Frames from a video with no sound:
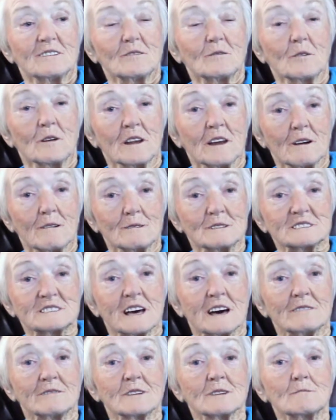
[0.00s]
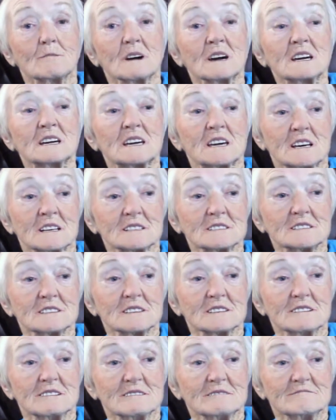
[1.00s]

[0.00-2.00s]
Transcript: When I was having my kids,